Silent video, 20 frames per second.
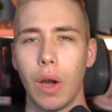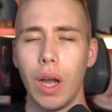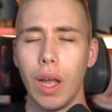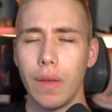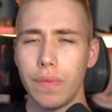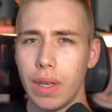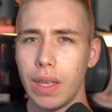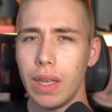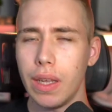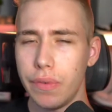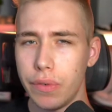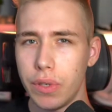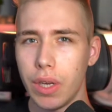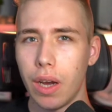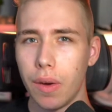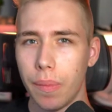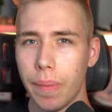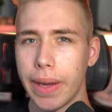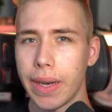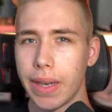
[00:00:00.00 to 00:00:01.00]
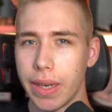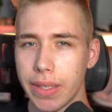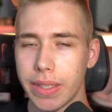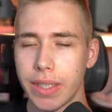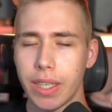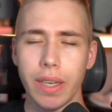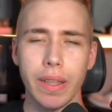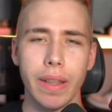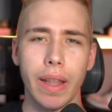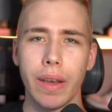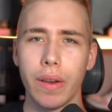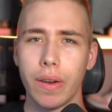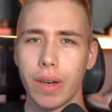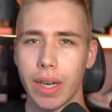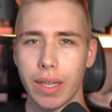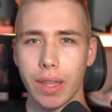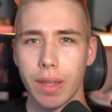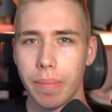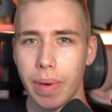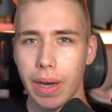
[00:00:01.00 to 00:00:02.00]
However, if you are whitelisted and then you
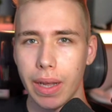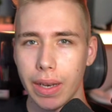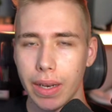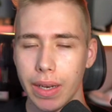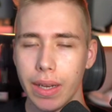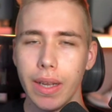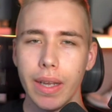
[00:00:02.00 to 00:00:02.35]
click the button,